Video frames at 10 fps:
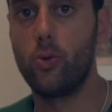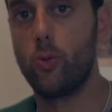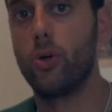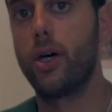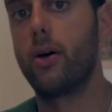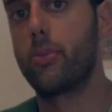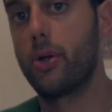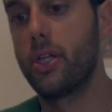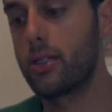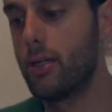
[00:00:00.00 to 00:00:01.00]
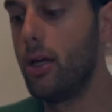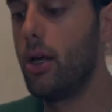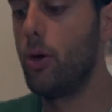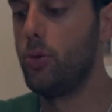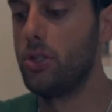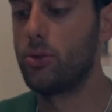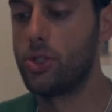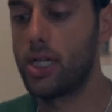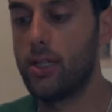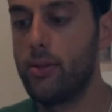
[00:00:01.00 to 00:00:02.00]
want our product, we need to
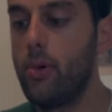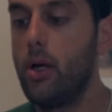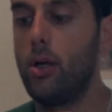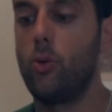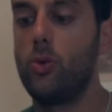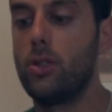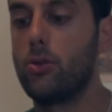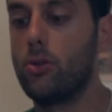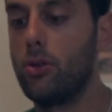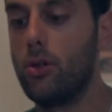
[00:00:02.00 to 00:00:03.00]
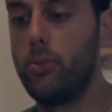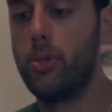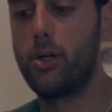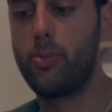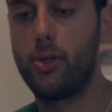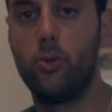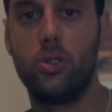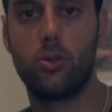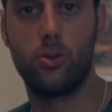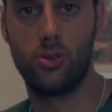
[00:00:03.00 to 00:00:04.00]
check them, we need to burp, we
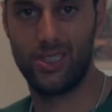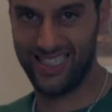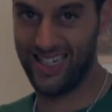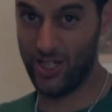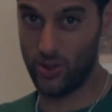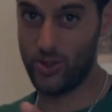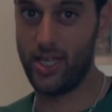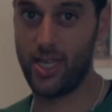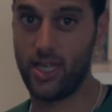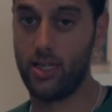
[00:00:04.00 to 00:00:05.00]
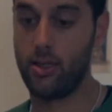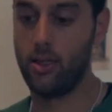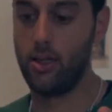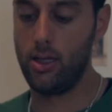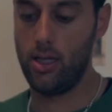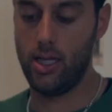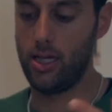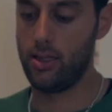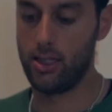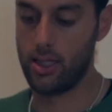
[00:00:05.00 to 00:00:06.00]
need to close it again.
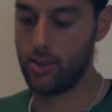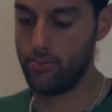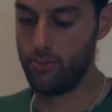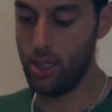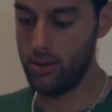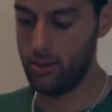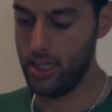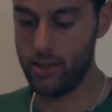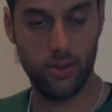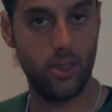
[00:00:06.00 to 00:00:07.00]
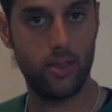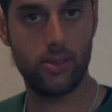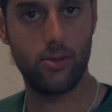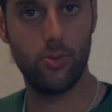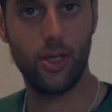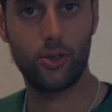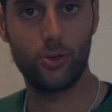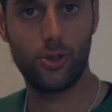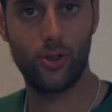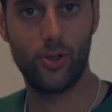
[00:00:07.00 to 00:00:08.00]
And well, yeah, it needs to be
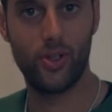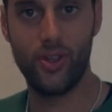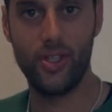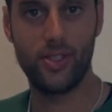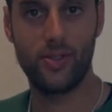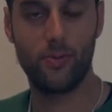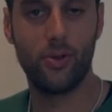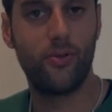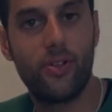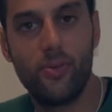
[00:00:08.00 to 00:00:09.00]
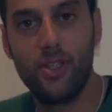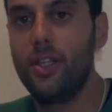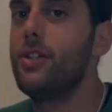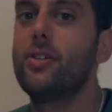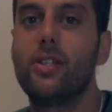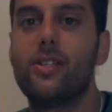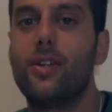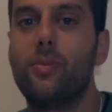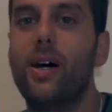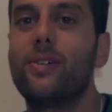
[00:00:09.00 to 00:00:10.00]
controlled. This is what fermentation is
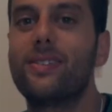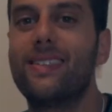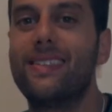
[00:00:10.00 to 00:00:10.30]
all about.